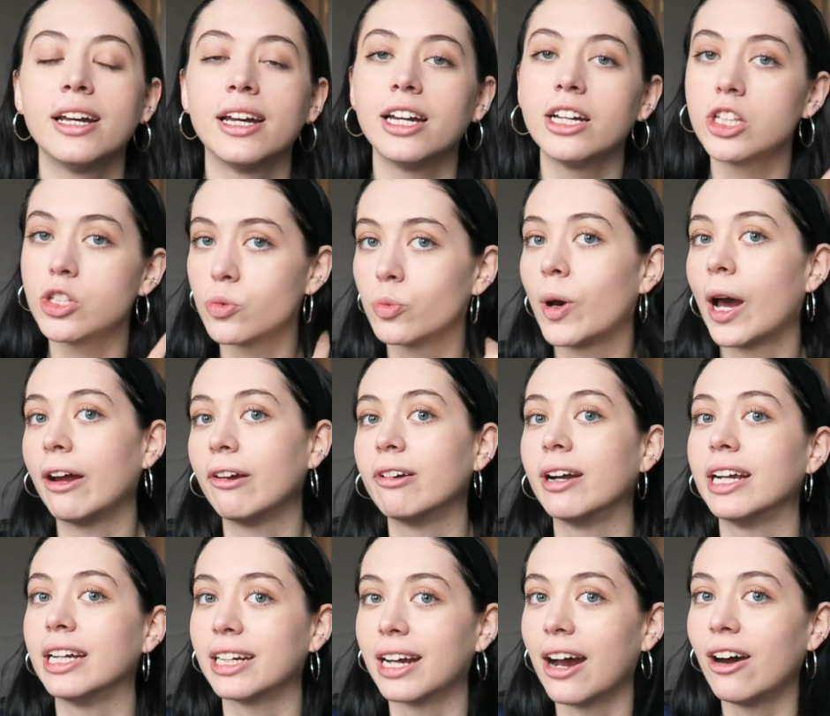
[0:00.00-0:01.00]
It's wet
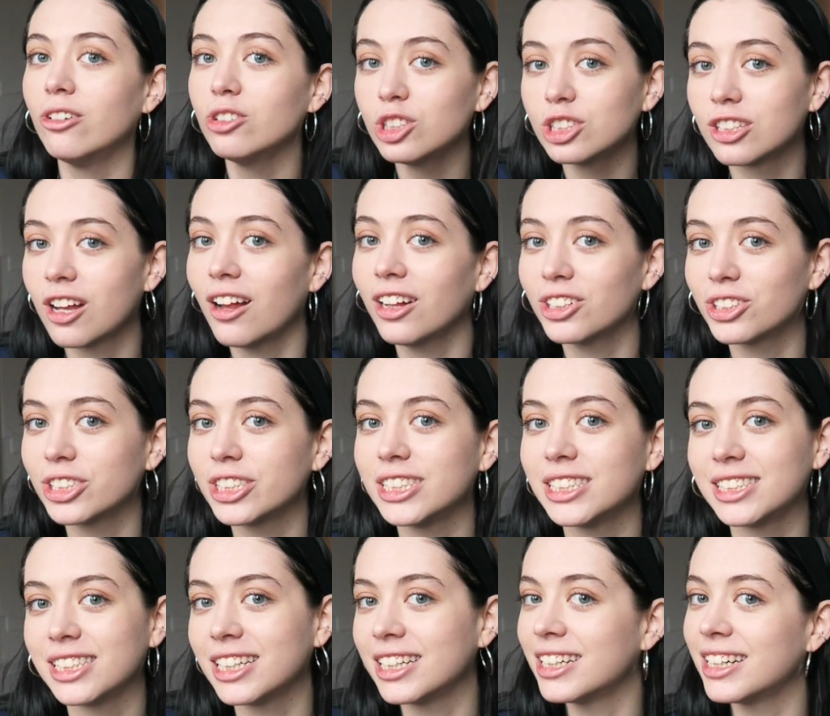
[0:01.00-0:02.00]
right now, it's not
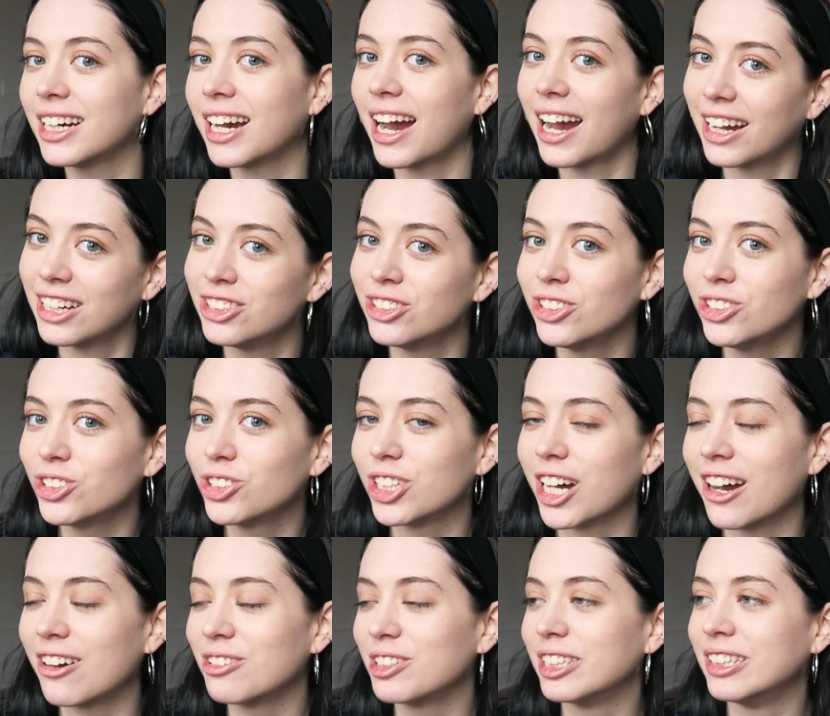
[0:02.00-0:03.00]
greasy. I just
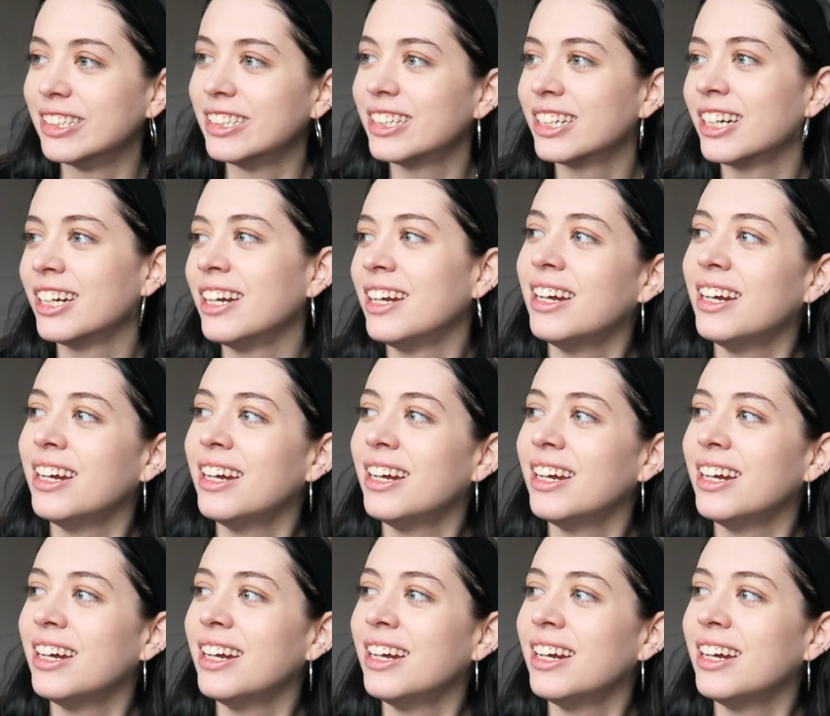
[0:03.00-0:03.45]
showered.